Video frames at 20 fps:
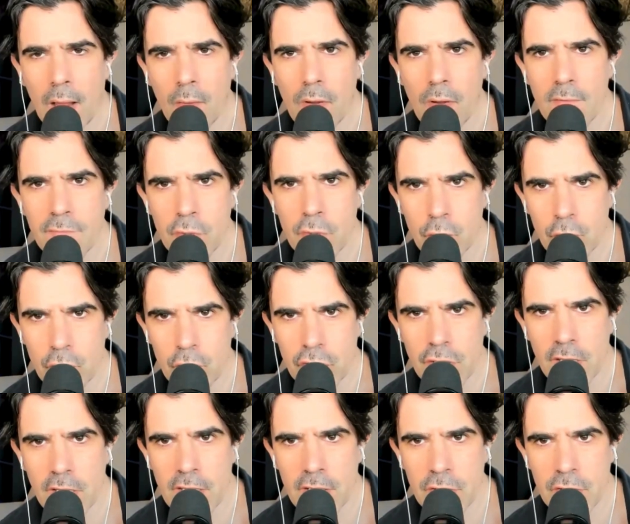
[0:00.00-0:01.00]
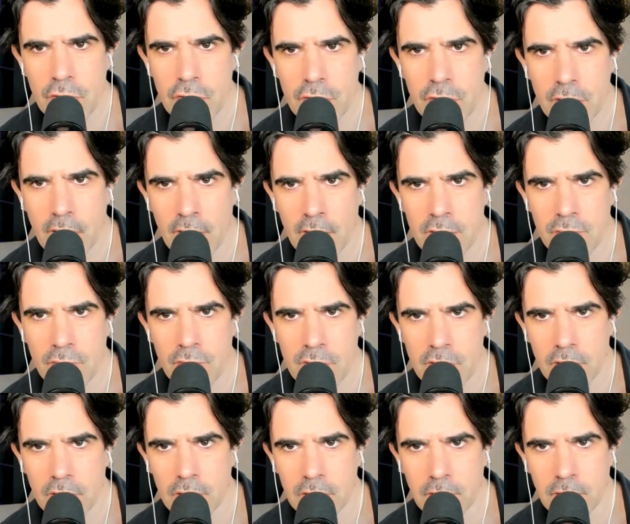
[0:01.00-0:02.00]
how have you changed as a
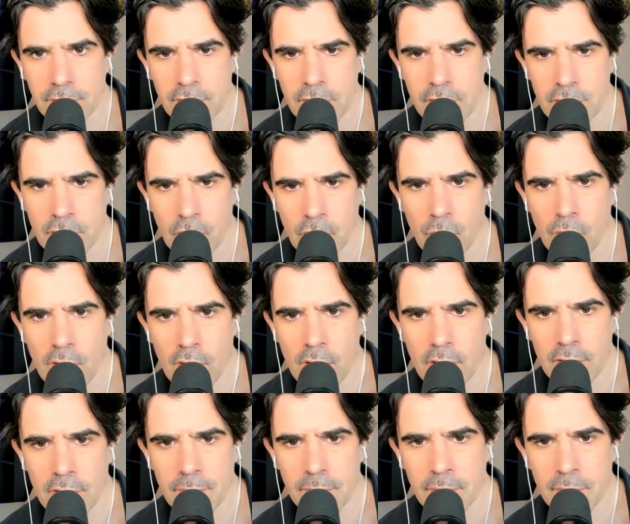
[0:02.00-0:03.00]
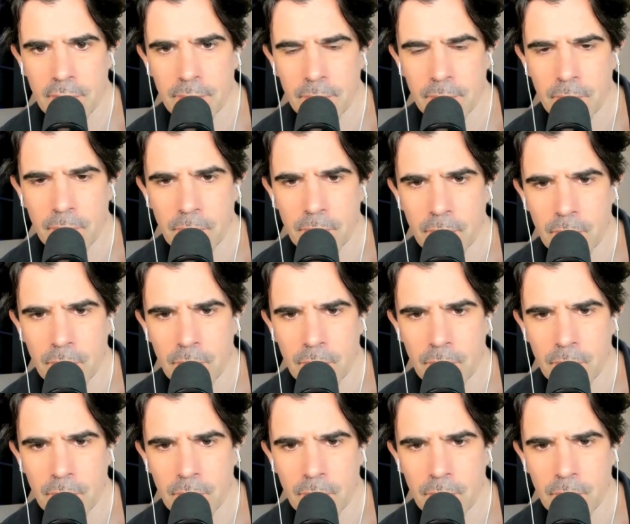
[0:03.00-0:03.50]
result of this inquiry, Pim?